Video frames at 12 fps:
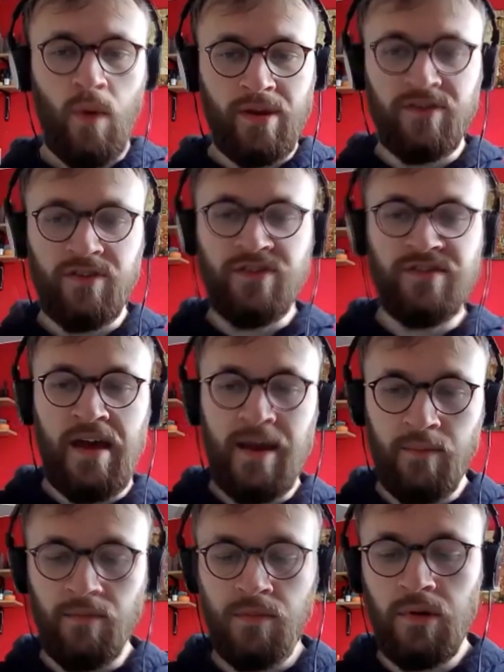to the
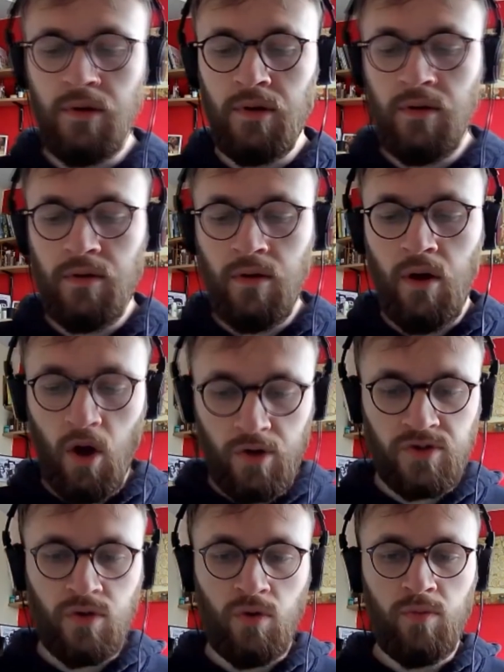same high
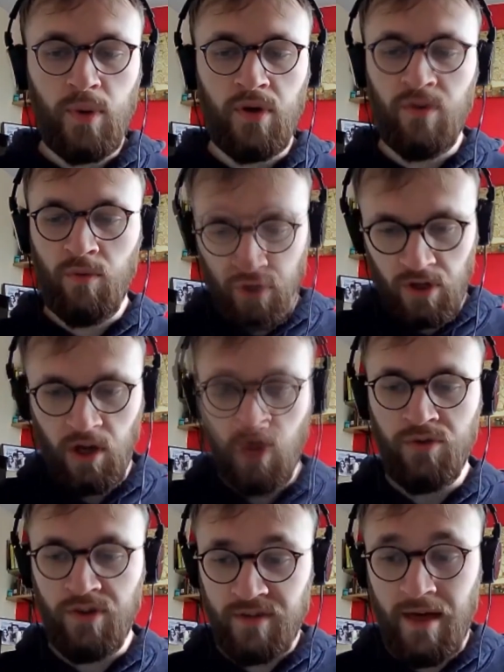school because it was the
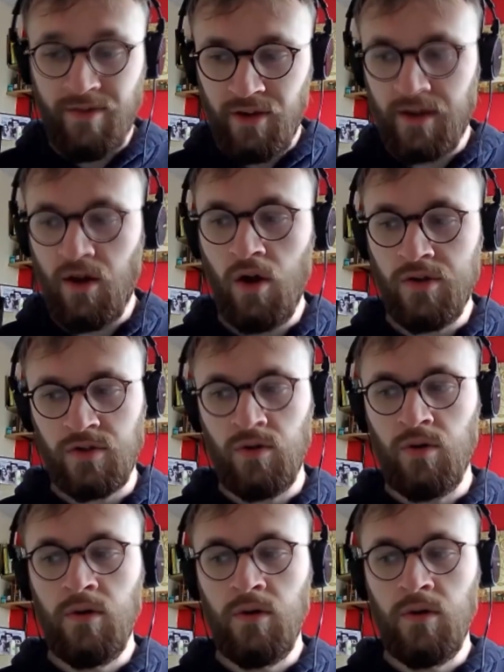closest Catholic high school.